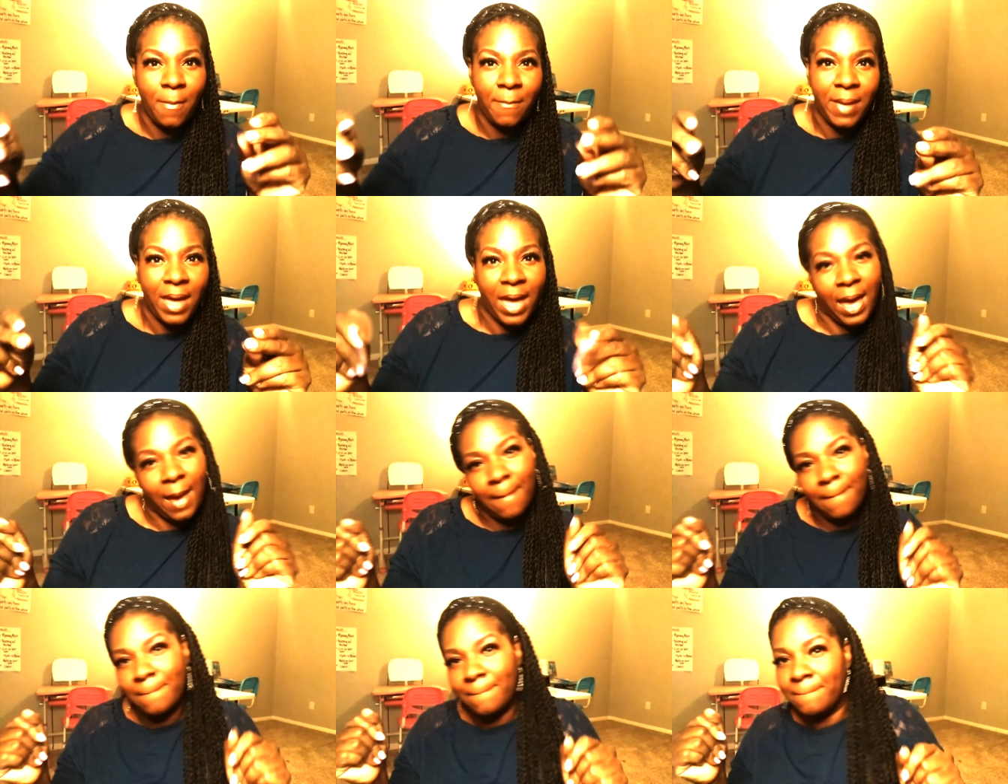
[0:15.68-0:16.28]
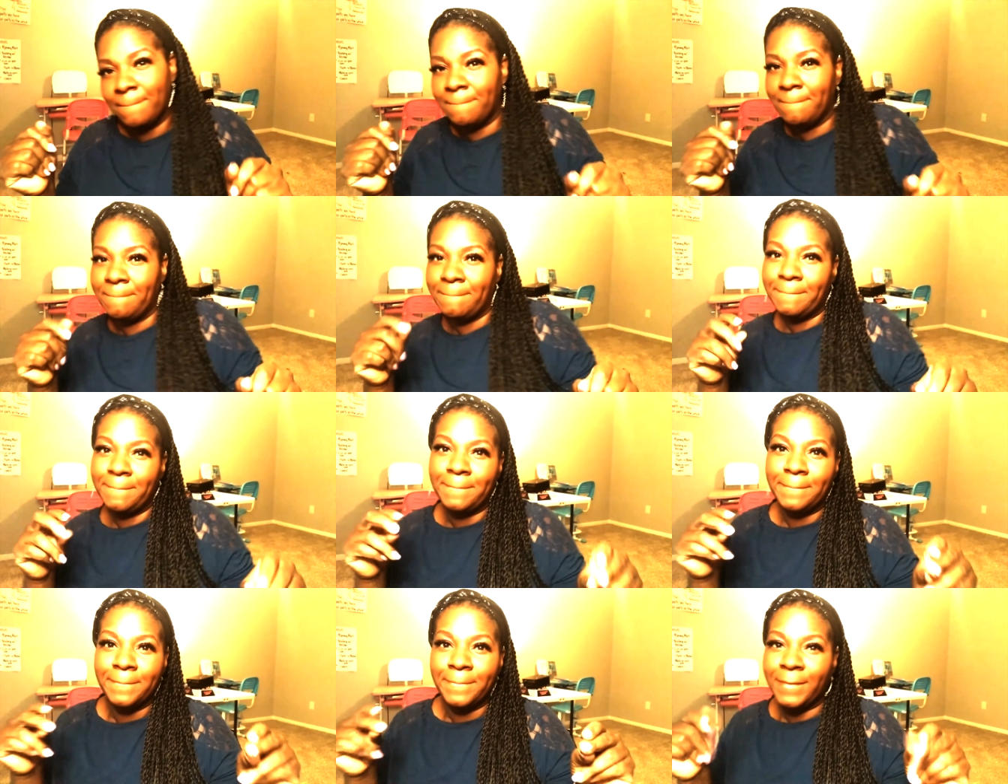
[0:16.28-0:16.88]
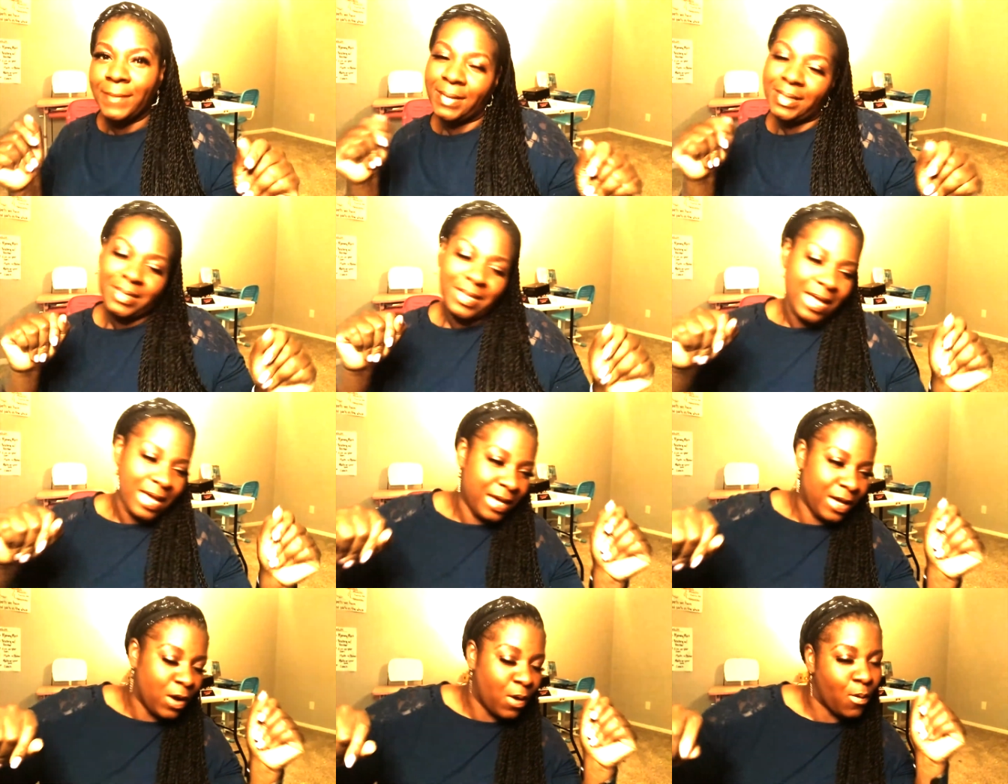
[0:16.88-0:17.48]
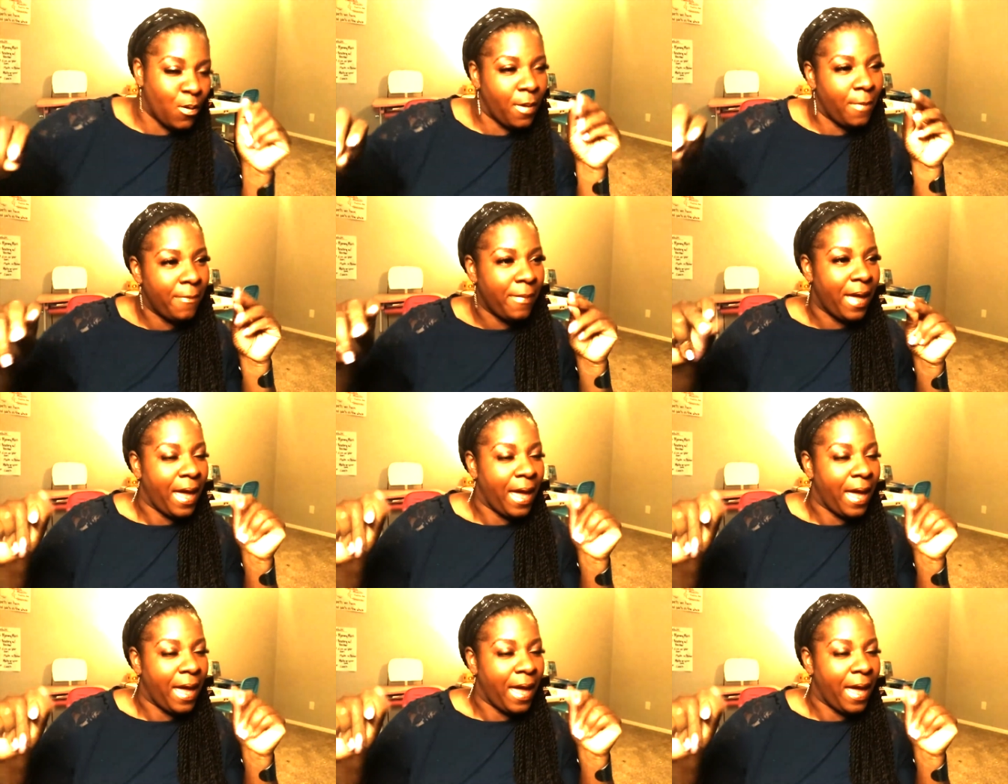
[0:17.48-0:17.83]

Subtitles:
back. They going back.